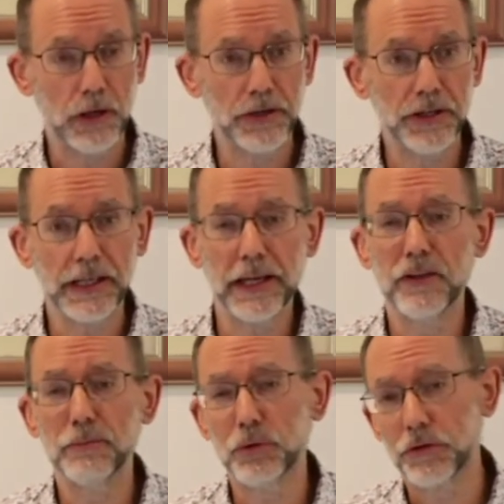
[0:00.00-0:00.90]
again
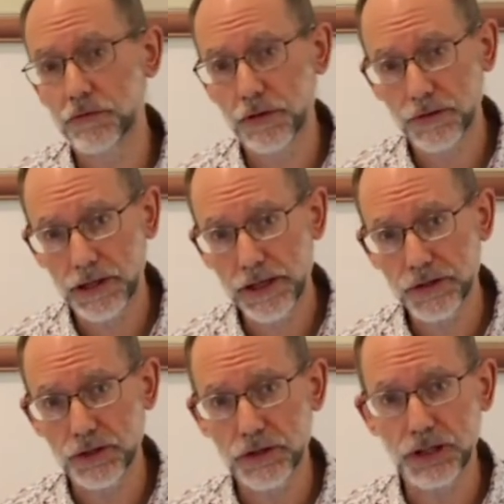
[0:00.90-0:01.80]
the book of
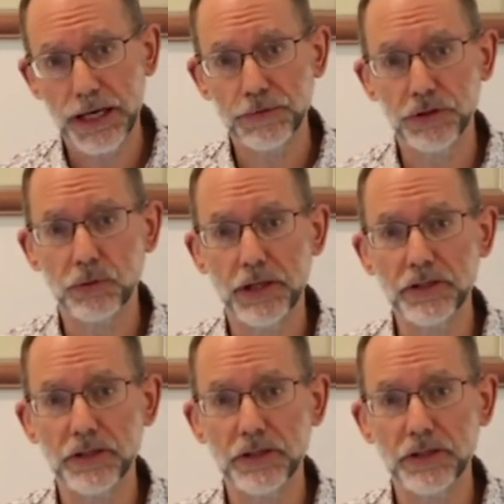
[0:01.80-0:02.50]
Revelation, chapter 20,